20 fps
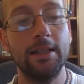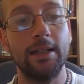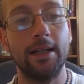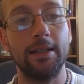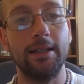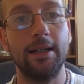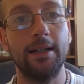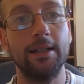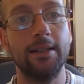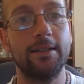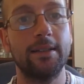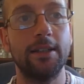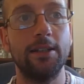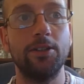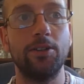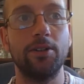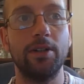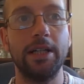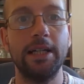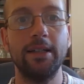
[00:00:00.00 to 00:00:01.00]
And
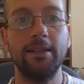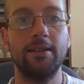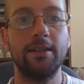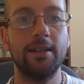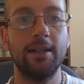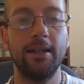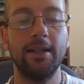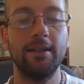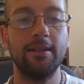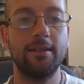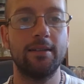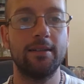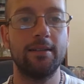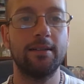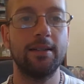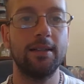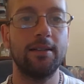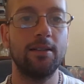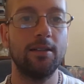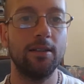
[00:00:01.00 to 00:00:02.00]
Alexandria, his
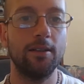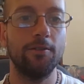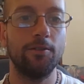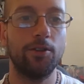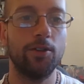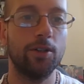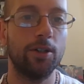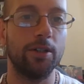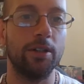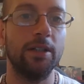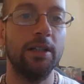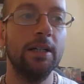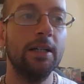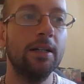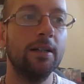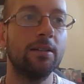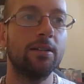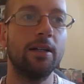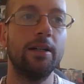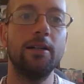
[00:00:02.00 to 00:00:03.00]
city of sun,
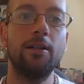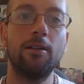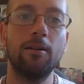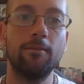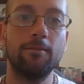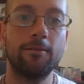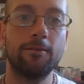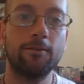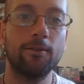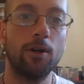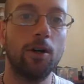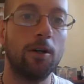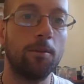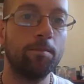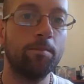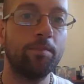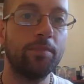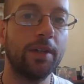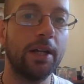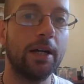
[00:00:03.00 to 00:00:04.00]
taken
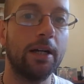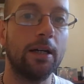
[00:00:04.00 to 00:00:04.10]
from